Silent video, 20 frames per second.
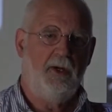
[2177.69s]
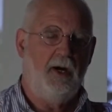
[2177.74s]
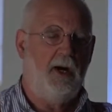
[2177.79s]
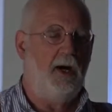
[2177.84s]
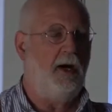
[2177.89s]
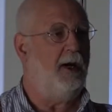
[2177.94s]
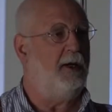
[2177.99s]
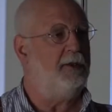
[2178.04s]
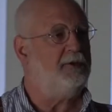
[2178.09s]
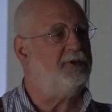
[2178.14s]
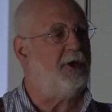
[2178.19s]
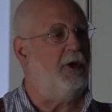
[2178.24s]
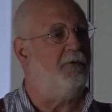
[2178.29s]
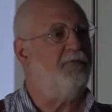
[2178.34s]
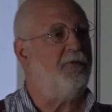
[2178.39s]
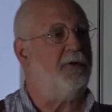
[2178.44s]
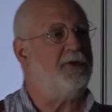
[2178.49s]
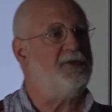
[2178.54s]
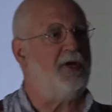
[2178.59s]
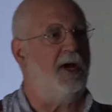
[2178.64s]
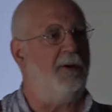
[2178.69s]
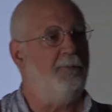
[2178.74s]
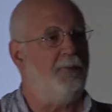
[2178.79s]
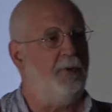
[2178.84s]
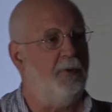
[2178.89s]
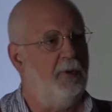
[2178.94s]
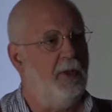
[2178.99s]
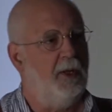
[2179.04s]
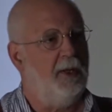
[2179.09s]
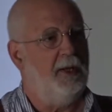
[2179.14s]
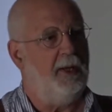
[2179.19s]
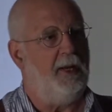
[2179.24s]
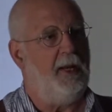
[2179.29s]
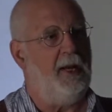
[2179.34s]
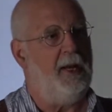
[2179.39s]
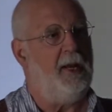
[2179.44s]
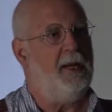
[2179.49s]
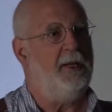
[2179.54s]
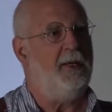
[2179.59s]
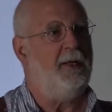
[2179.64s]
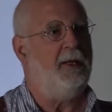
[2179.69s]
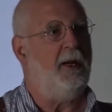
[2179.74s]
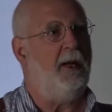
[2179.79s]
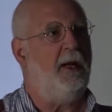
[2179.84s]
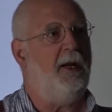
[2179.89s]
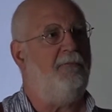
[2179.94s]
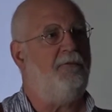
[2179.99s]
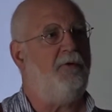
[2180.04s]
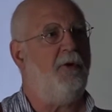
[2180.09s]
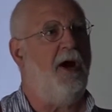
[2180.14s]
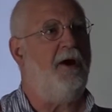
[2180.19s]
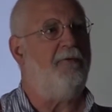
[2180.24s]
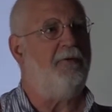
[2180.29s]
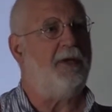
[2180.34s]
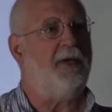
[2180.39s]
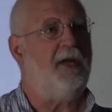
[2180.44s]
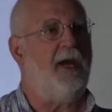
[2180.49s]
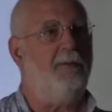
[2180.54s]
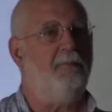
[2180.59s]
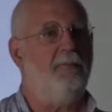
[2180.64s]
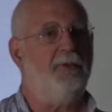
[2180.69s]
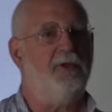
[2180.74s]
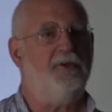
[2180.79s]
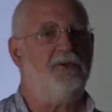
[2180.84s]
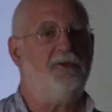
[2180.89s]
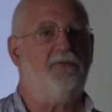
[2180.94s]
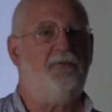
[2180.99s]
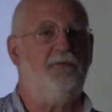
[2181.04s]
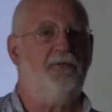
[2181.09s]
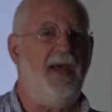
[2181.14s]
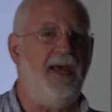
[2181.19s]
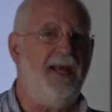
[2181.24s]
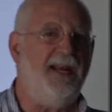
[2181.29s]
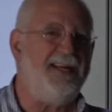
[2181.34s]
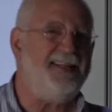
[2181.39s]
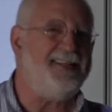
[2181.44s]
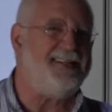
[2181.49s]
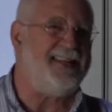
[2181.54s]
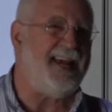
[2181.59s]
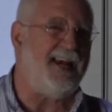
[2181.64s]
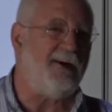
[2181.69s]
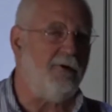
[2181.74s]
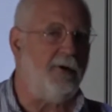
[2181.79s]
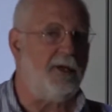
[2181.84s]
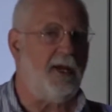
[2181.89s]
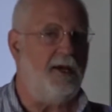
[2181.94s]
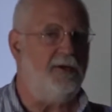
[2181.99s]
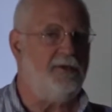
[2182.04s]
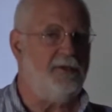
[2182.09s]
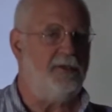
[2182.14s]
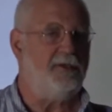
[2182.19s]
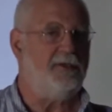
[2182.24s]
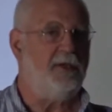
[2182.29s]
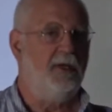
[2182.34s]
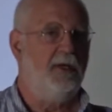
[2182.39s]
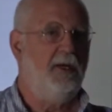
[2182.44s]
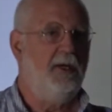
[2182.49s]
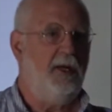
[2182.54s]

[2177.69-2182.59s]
So, for example, if you have a camp that's fairly segregated